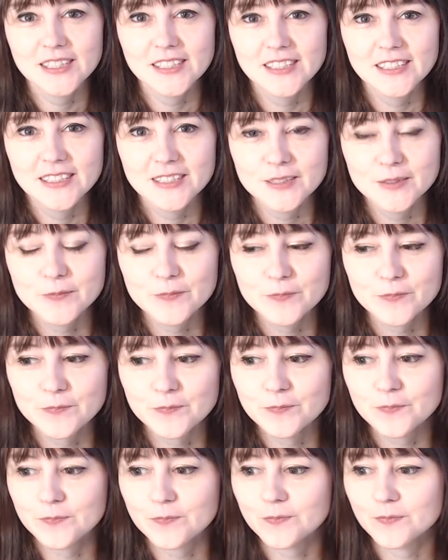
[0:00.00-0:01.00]

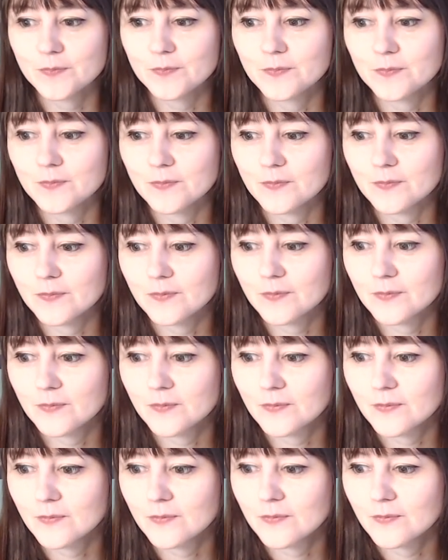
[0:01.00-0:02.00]

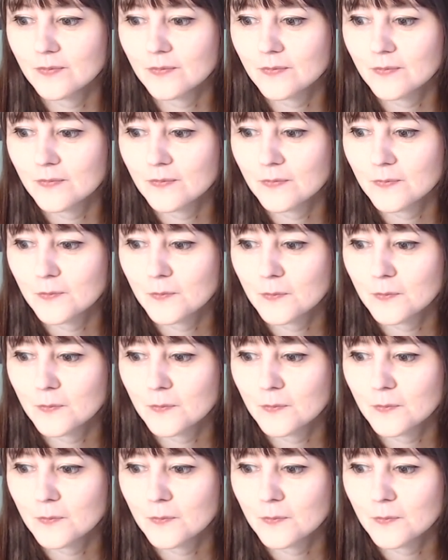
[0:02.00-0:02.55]
(no one is talking)